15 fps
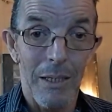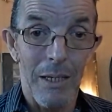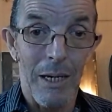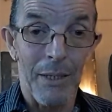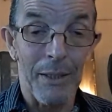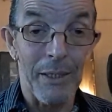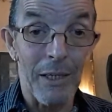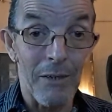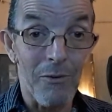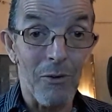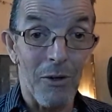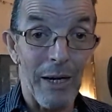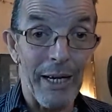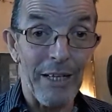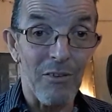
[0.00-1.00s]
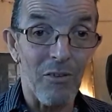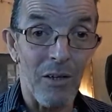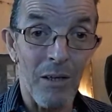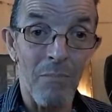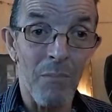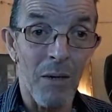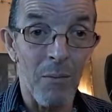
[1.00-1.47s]
And then I've got
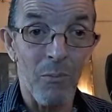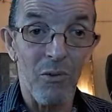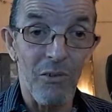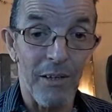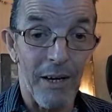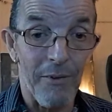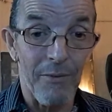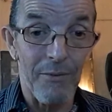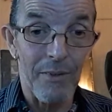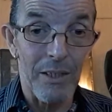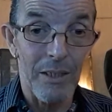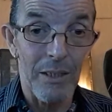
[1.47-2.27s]
18 months left